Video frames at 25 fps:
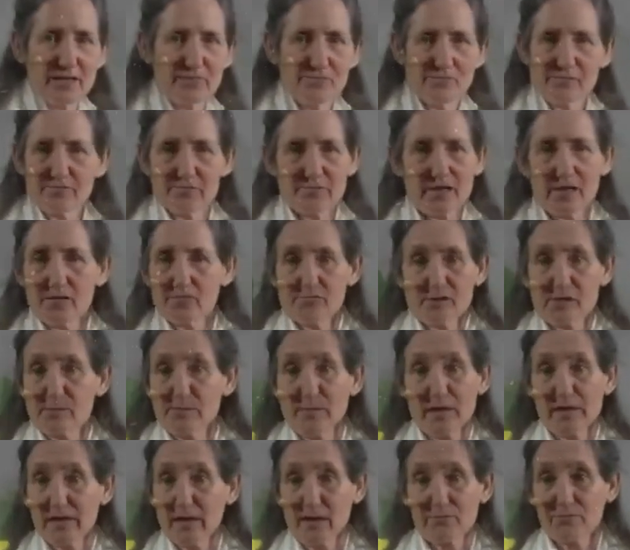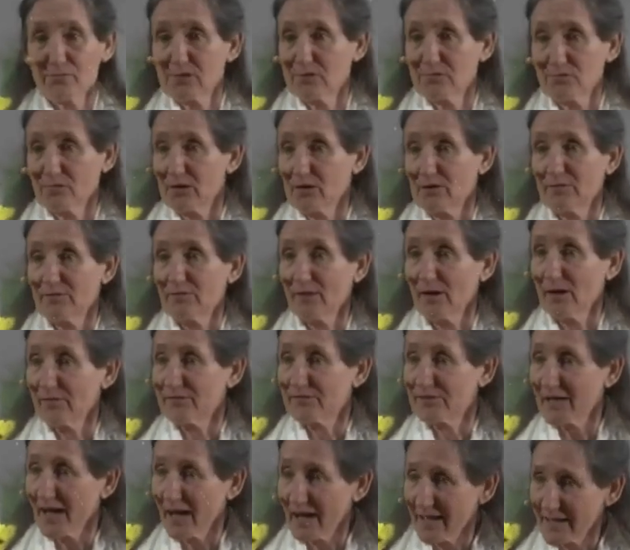they, they're every three to
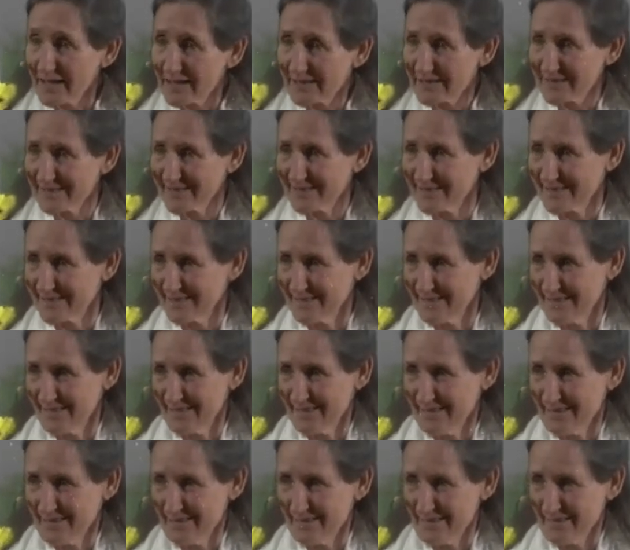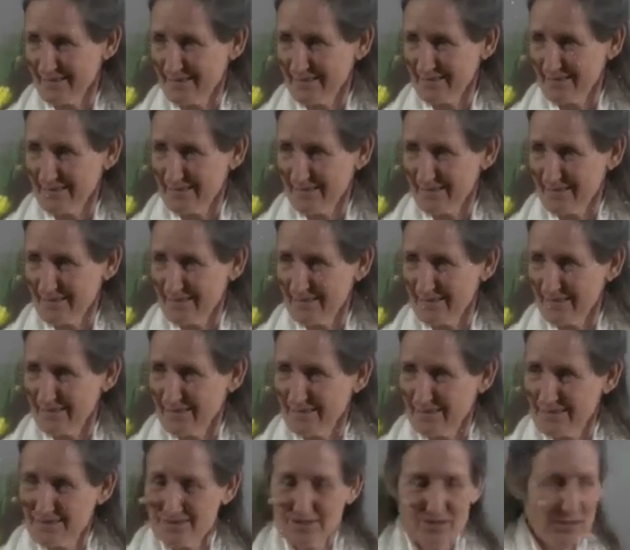five days.
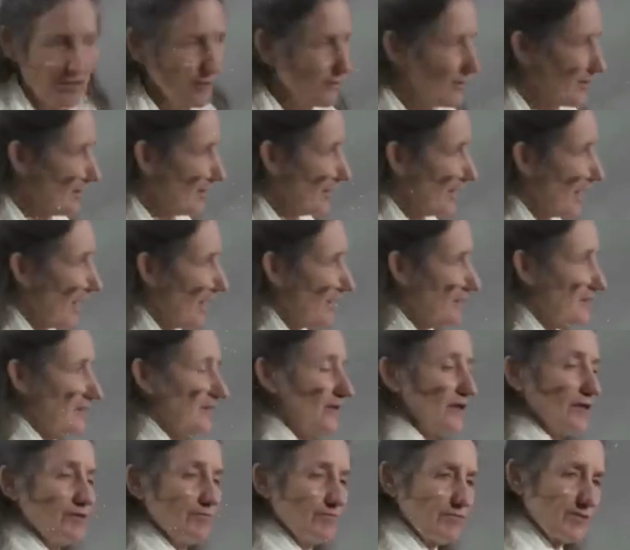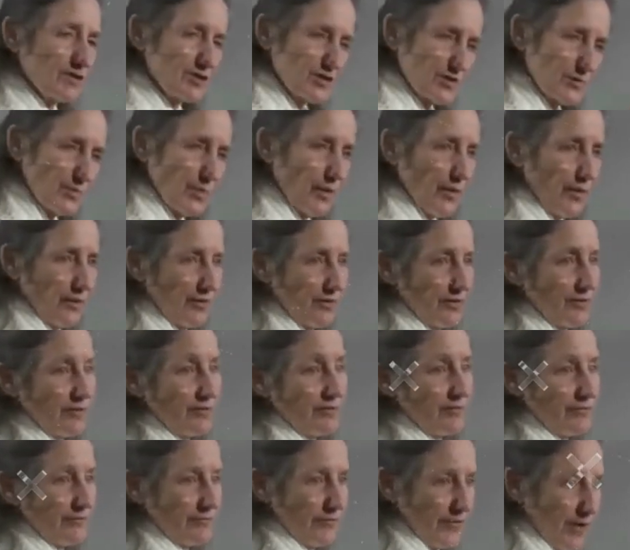So the gut can respond
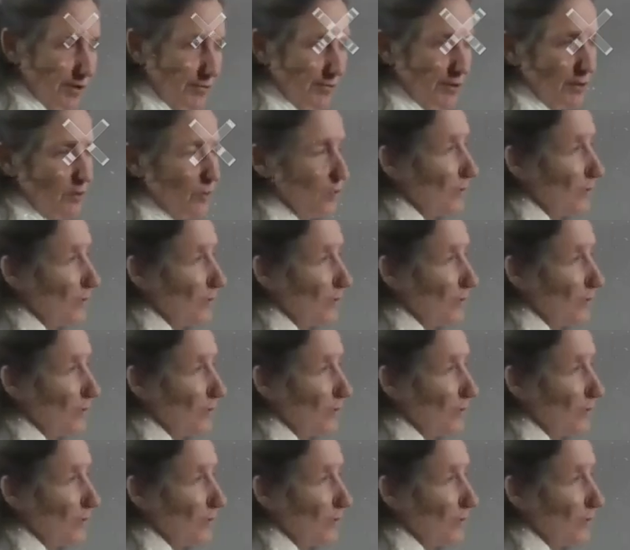very